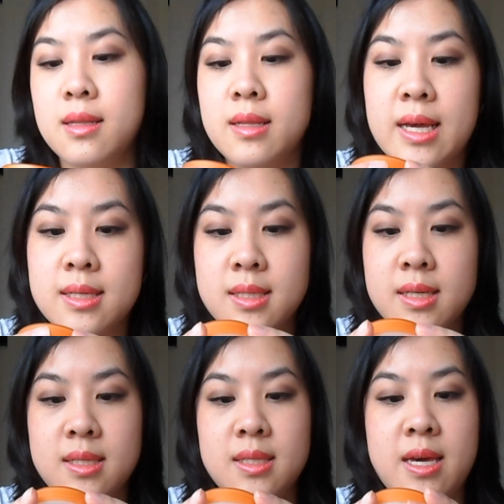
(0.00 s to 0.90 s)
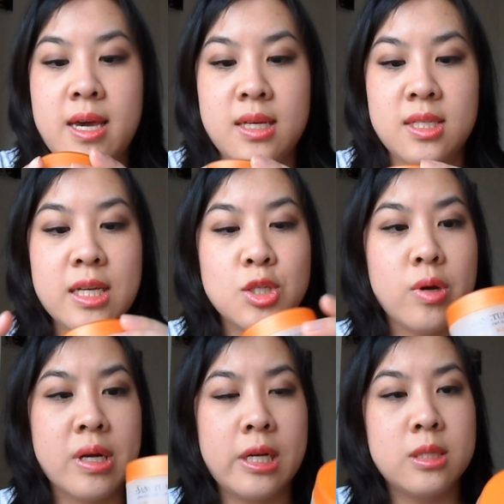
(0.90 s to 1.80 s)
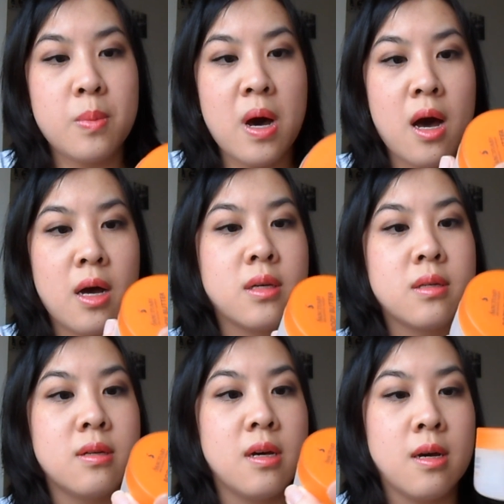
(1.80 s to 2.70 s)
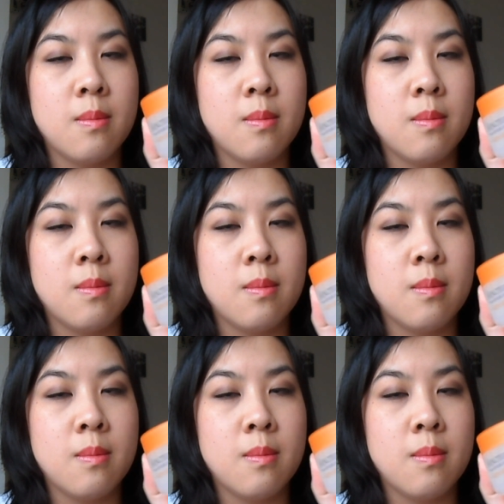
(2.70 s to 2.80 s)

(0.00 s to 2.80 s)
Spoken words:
The next is a Sanctuary Spa